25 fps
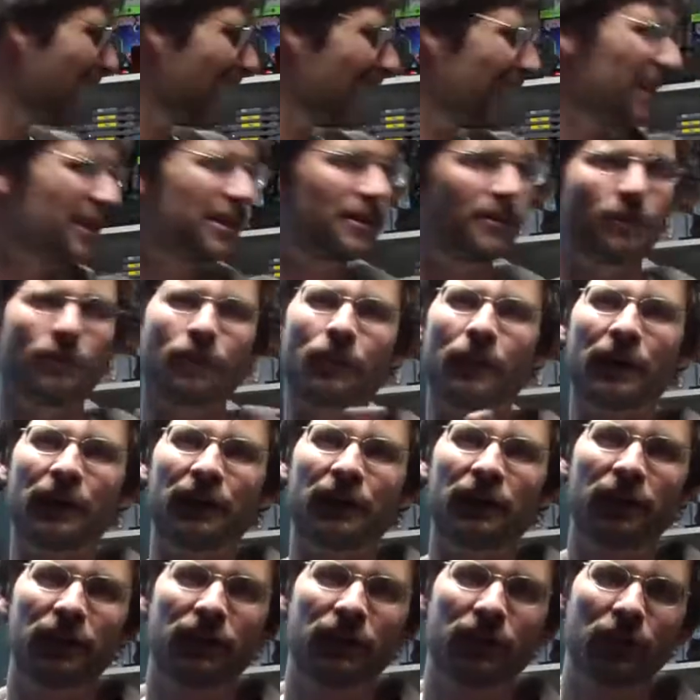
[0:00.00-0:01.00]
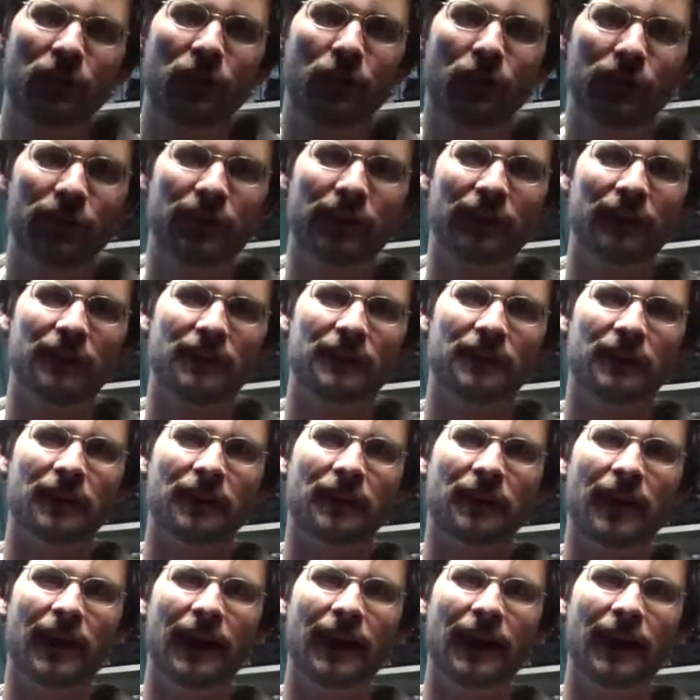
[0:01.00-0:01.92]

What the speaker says: case with two things here.